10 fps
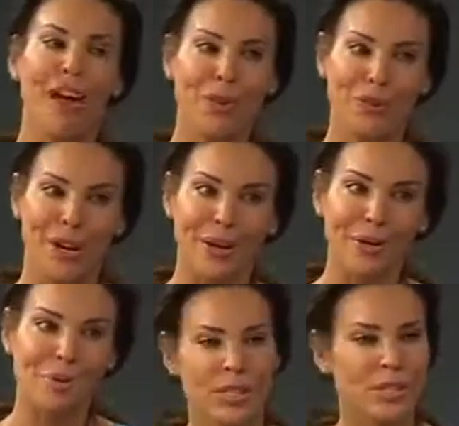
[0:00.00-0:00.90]
out there.
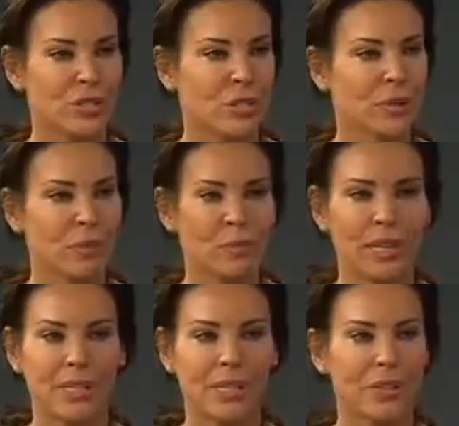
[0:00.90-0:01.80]
Just do it,
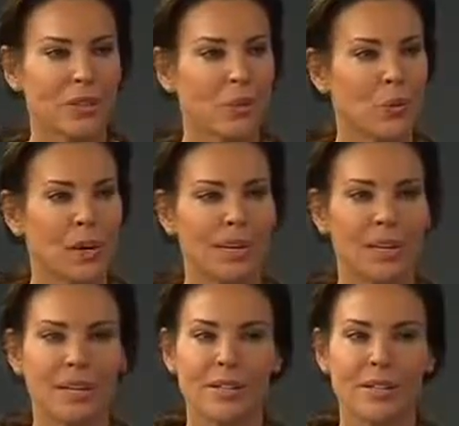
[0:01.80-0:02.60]
because you know what?